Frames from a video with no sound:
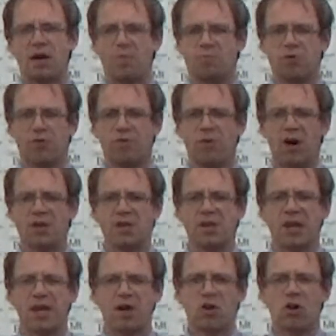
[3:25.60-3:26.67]

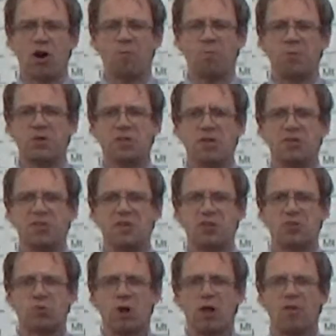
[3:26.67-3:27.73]
Provided they are competent in
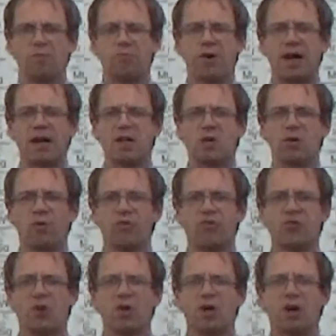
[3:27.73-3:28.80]
12
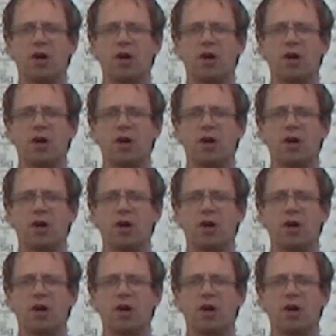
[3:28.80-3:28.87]
practicals,